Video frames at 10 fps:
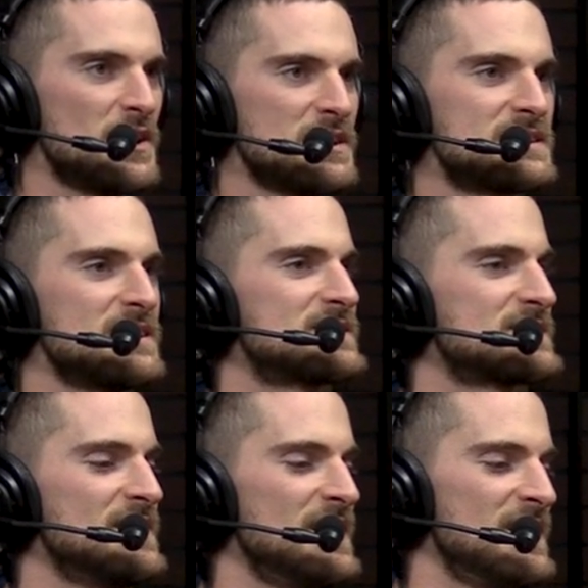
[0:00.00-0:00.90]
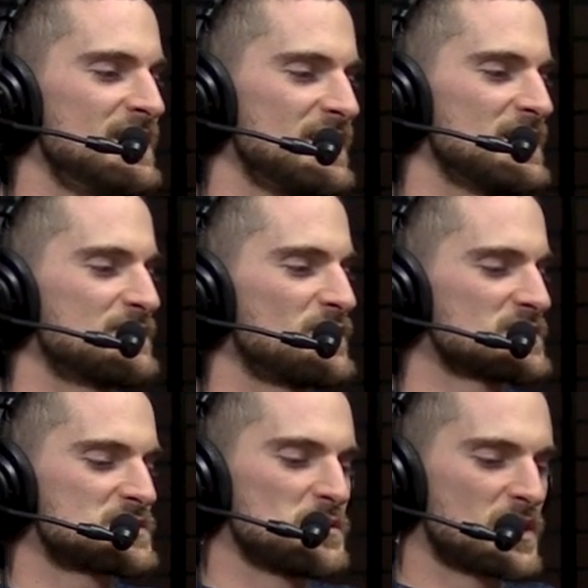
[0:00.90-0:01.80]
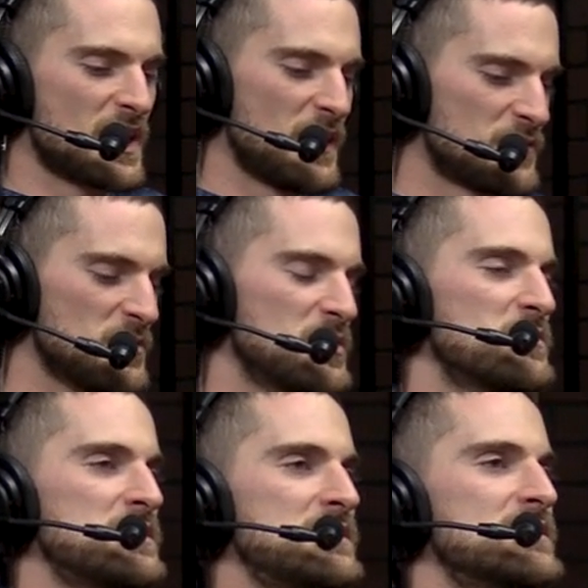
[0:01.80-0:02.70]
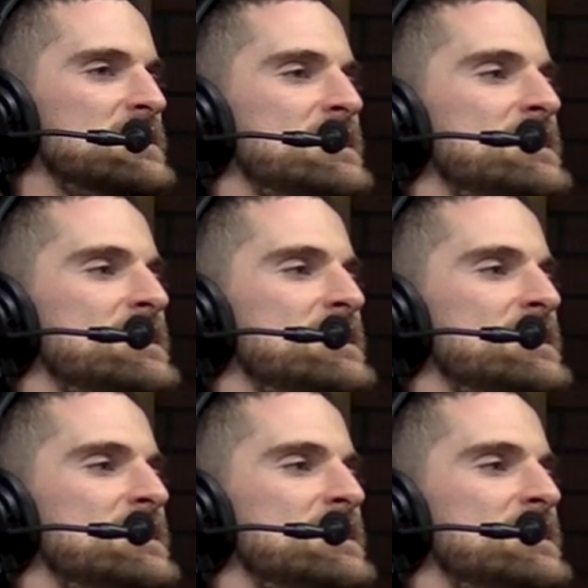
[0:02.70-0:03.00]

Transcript: You know, it's, it's, it feels so comfortable when you're,